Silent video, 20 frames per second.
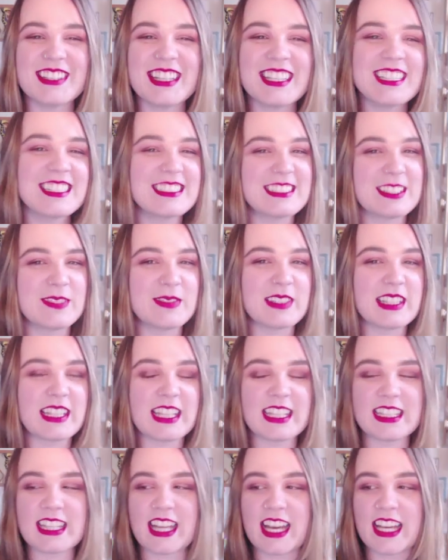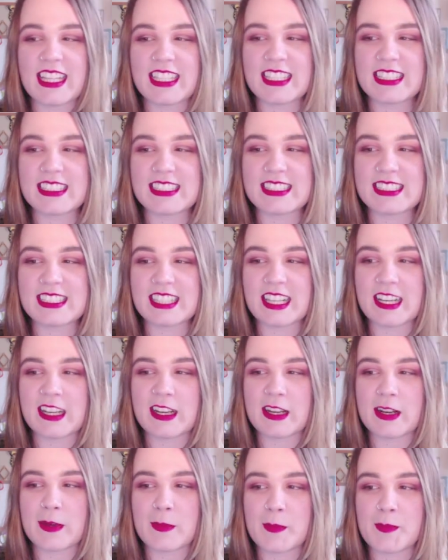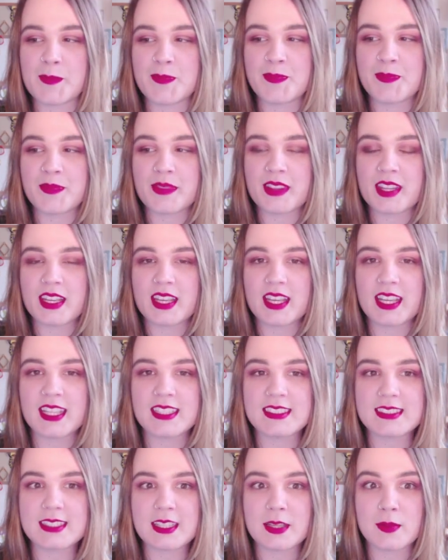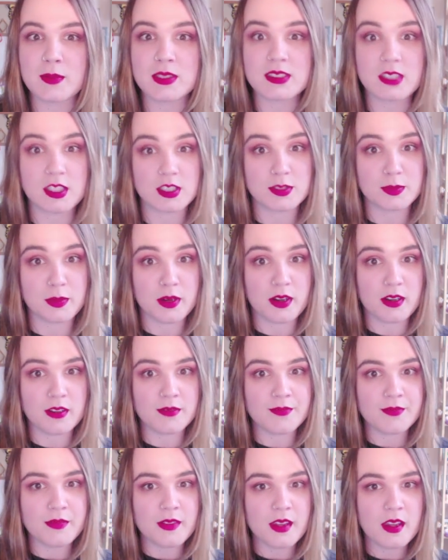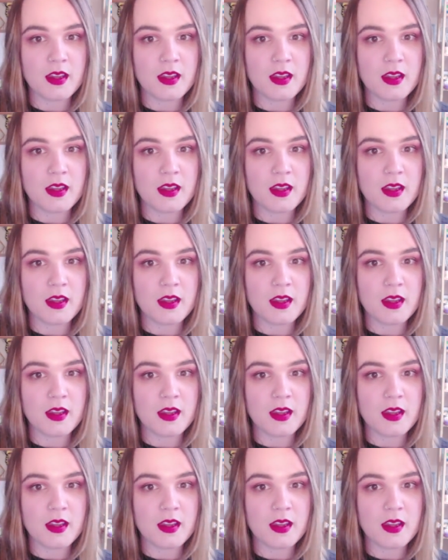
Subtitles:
It's something like that. It's a massage bar.